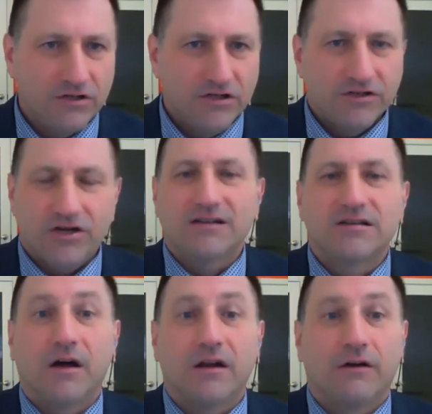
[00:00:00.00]
talks
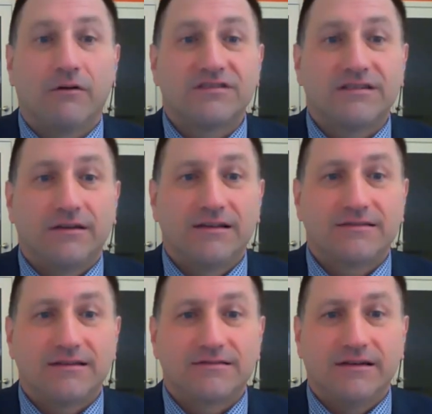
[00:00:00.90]
about our
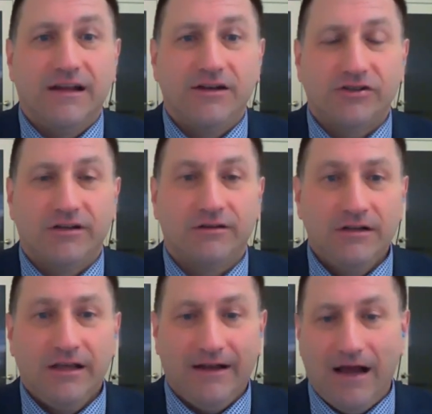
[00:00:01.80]
resilience as a nation
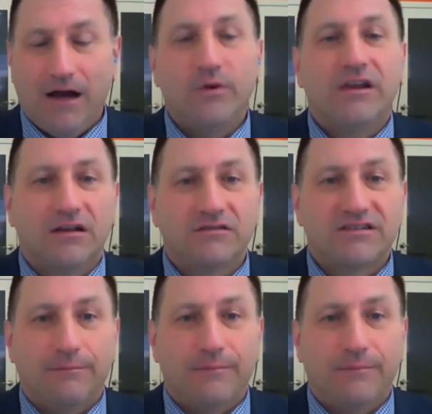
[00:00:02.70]
and how we can step